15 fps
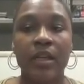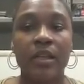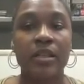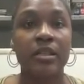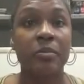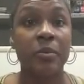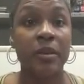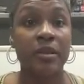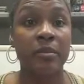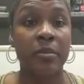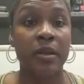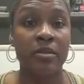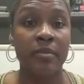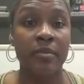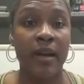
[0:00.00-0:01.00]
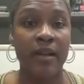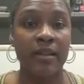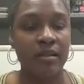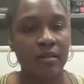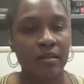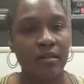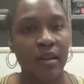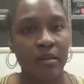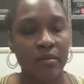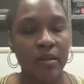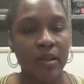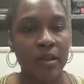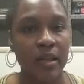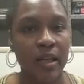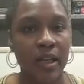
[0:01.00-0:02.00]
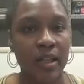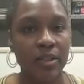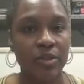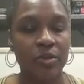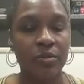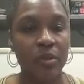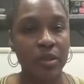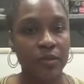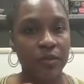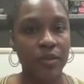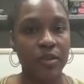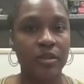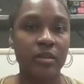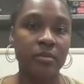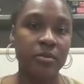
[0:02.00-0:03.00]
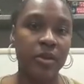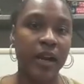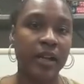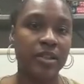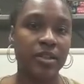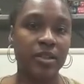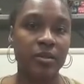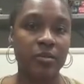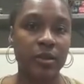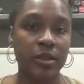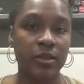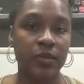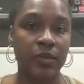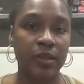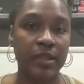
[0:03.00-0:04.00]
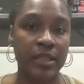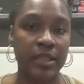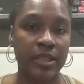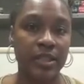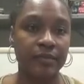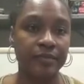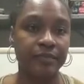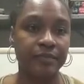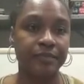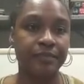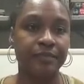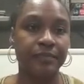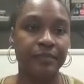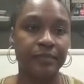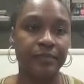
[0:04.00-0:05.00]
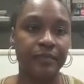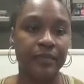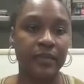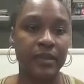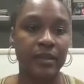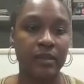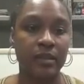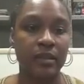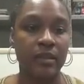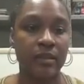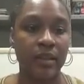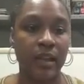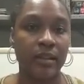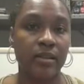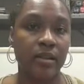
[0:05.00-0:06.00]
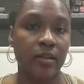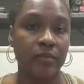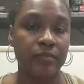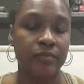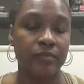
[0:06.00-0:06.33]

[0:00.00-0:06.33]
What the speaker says: split the plus or minus so that we can do once for subtraction and once for addition, like so.